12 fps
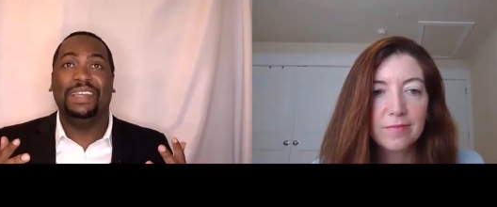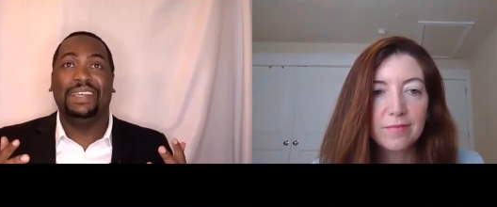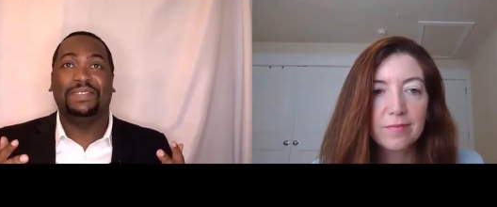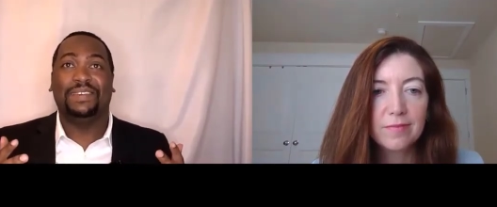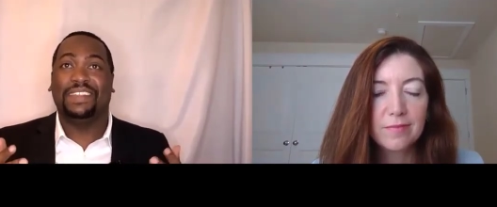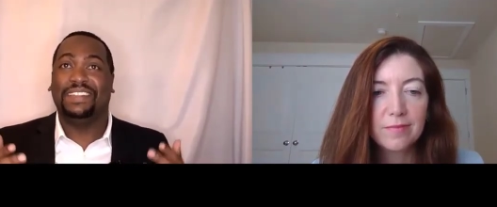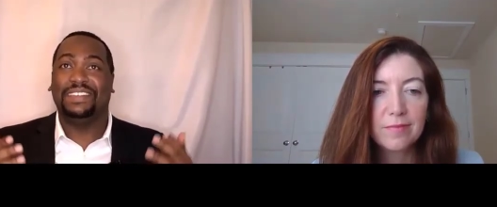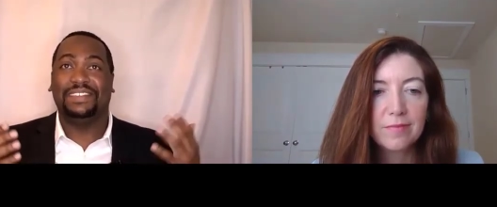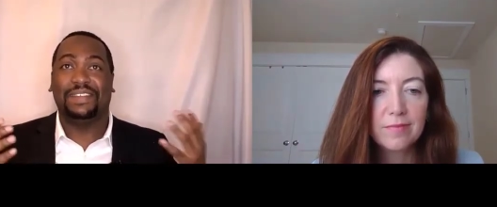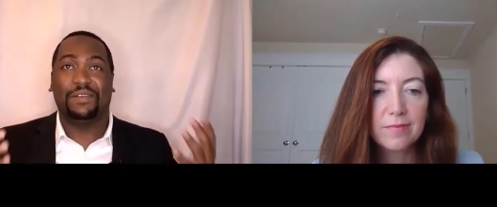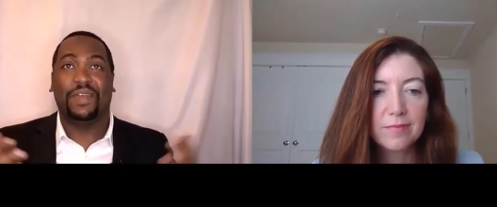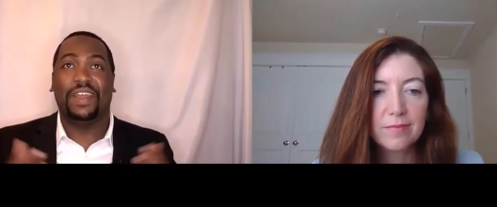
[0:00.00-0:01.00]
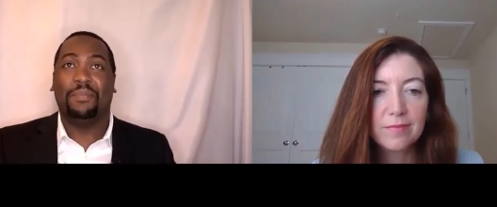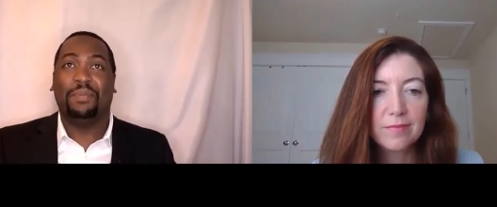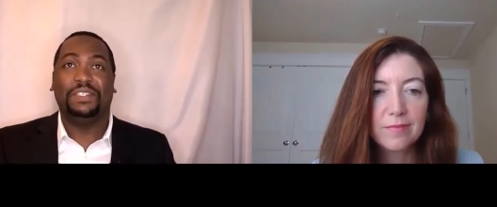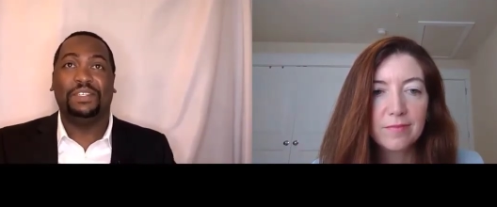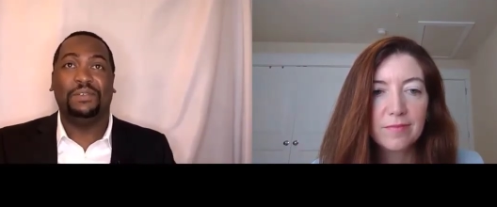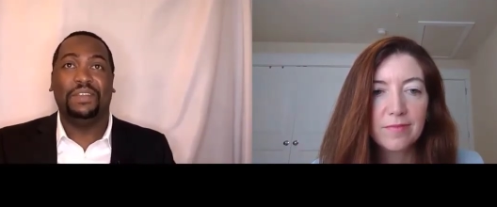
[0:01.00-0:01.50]
Speaker 1: So I think this is a great
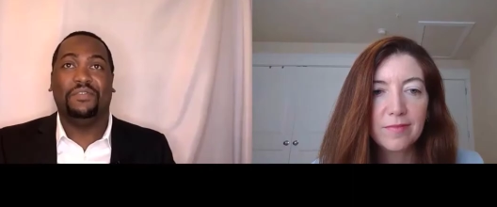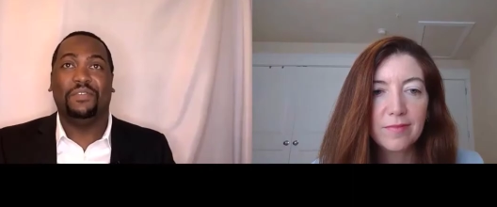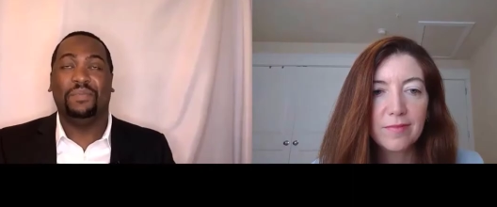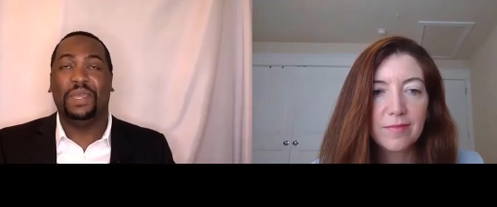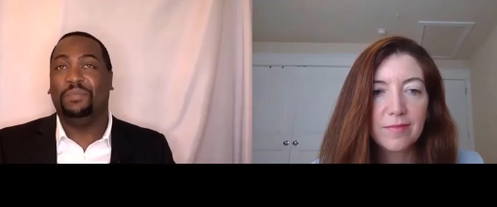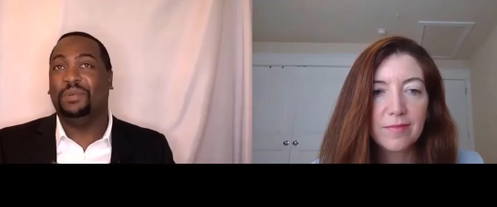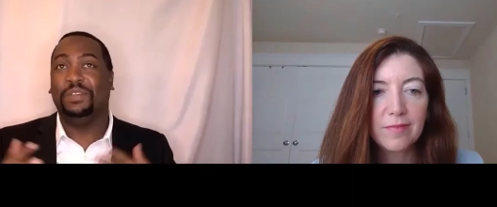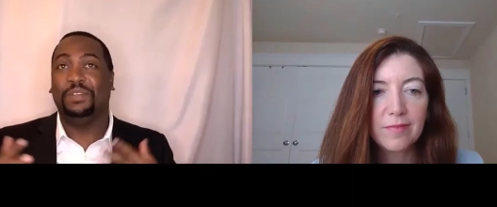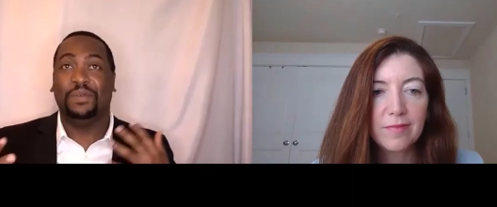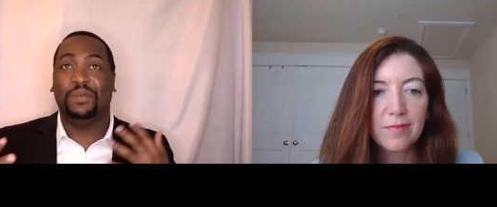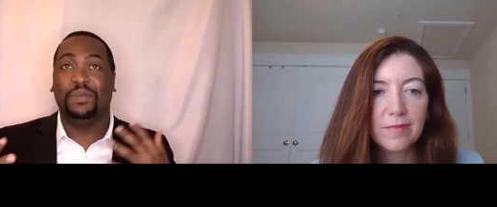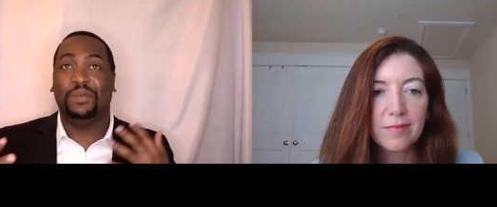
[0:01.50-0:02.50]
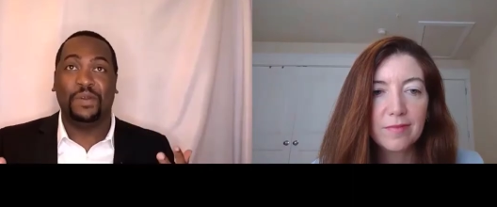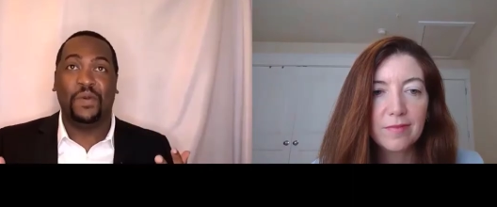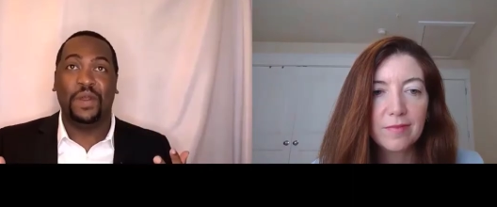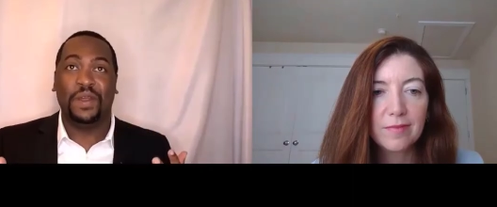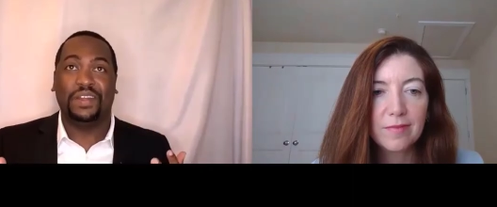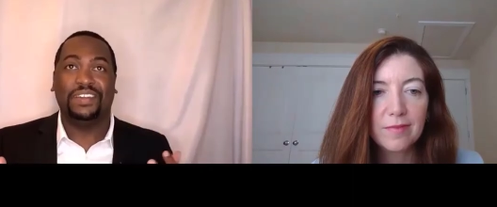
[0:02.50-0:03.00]
opportunity for people to do inner
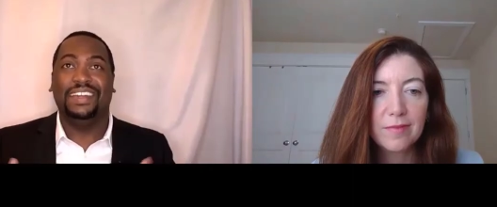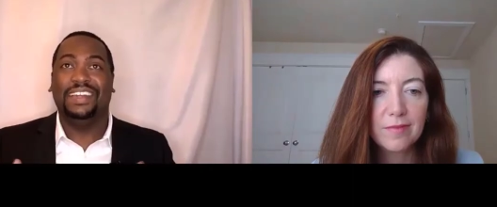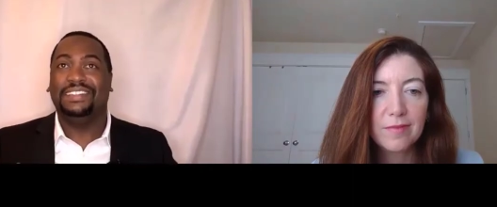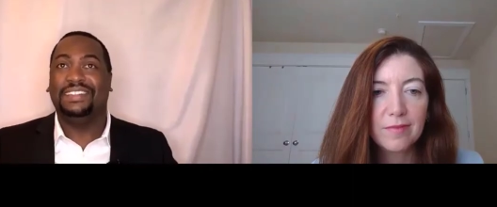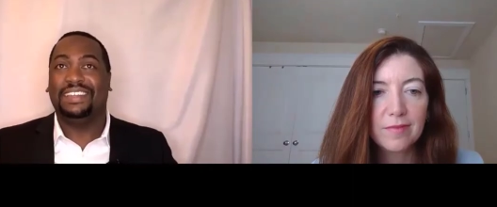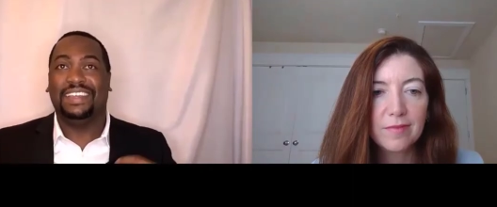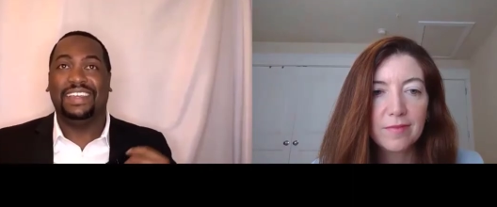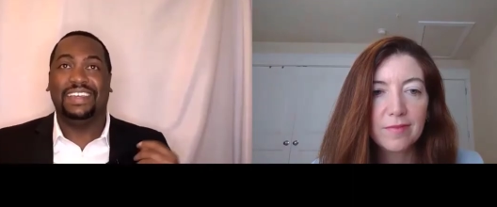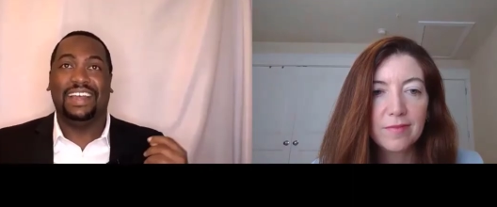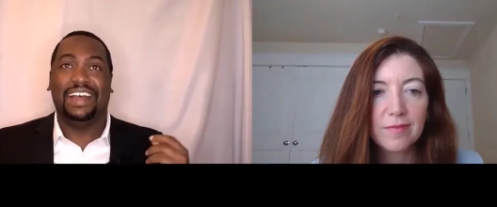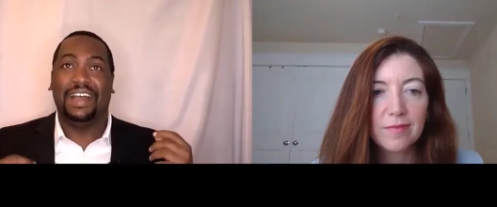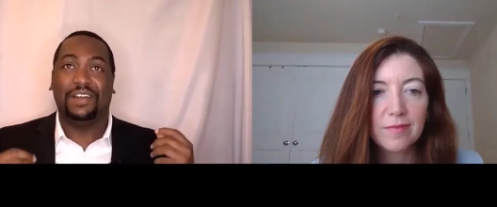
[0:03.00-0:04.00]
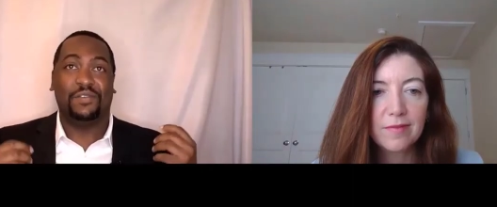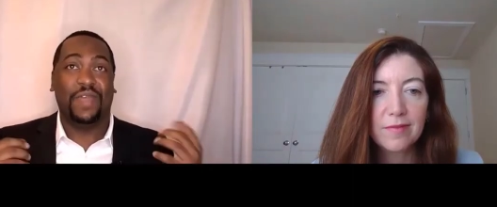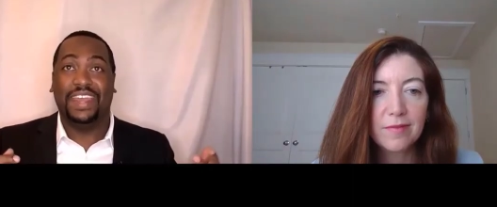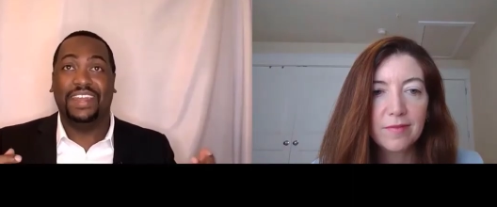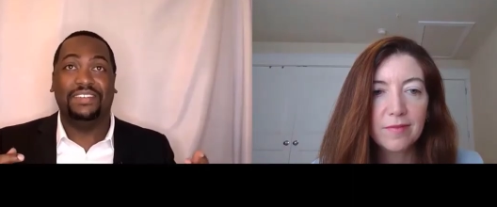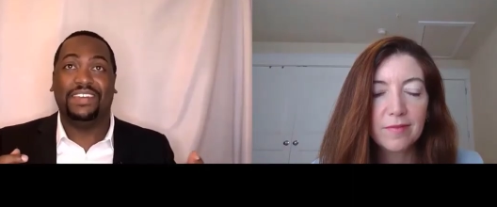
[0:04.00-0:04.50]
work, to get uh,
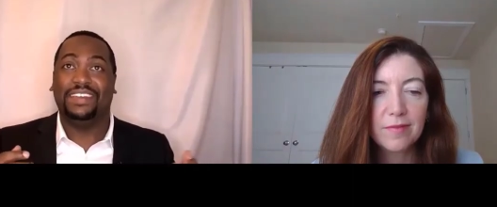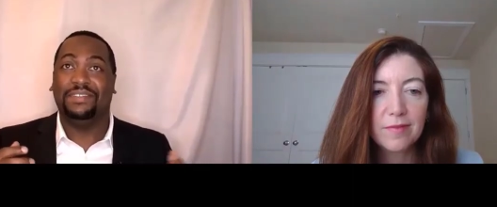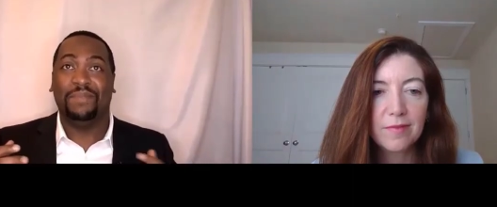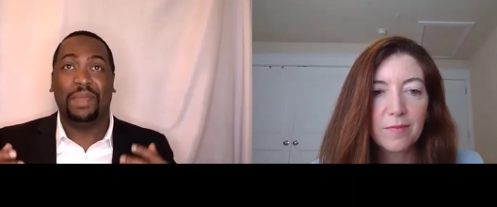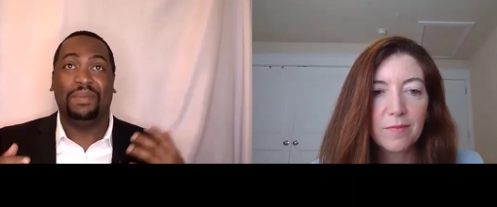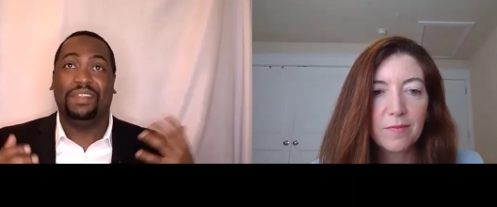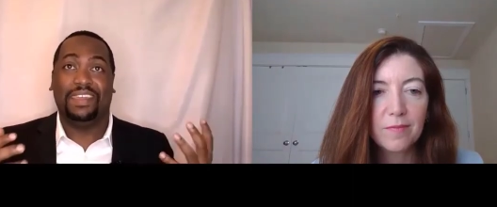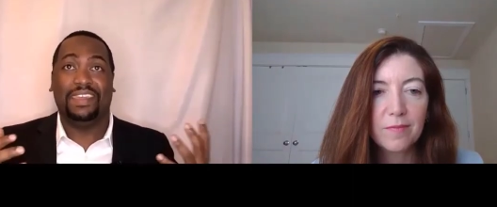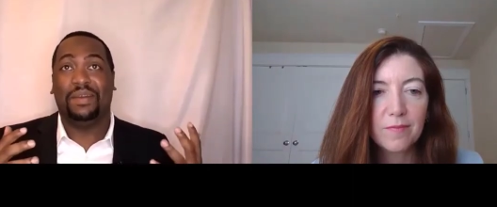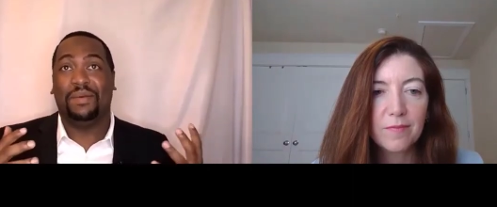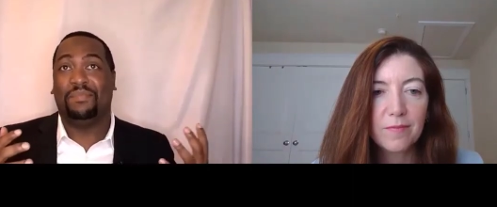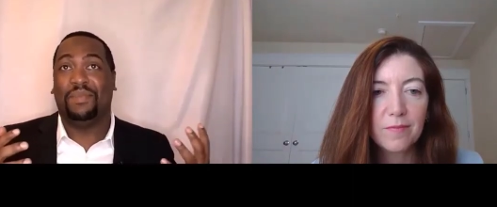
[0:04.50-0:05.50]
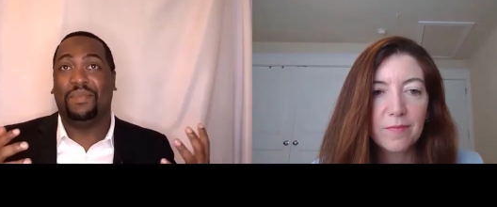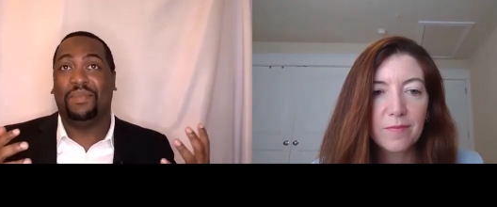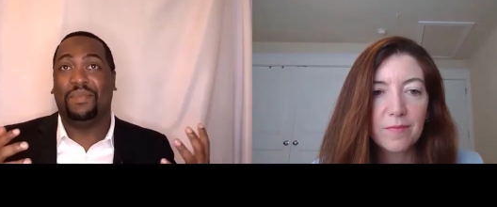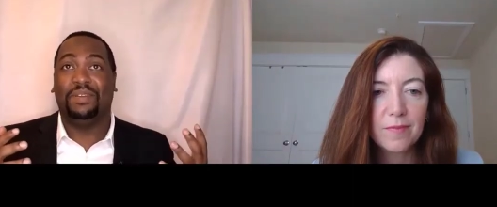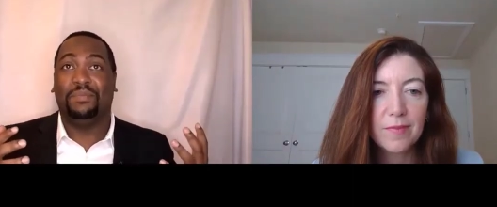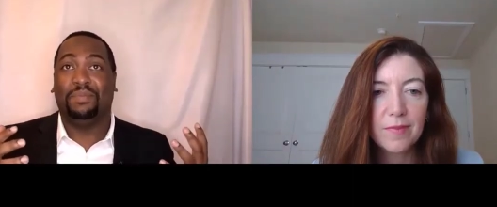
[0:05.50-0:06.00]
creative, and maybe to think
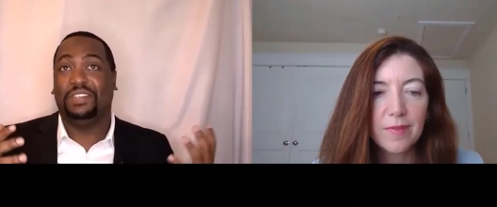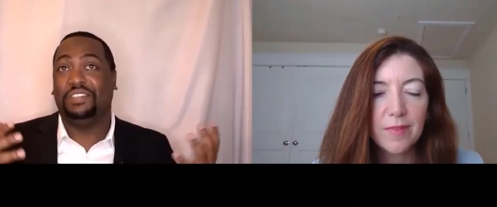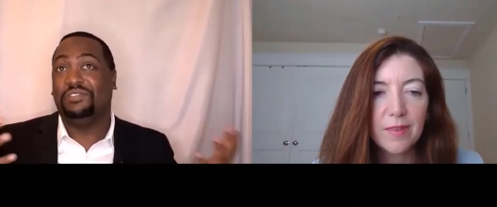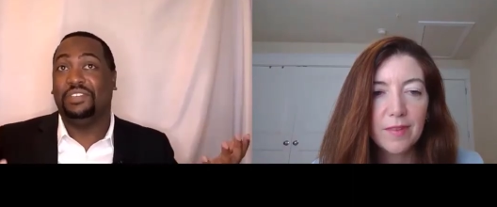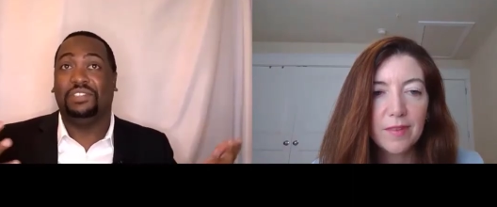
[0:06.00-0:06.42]
about, you know, potentially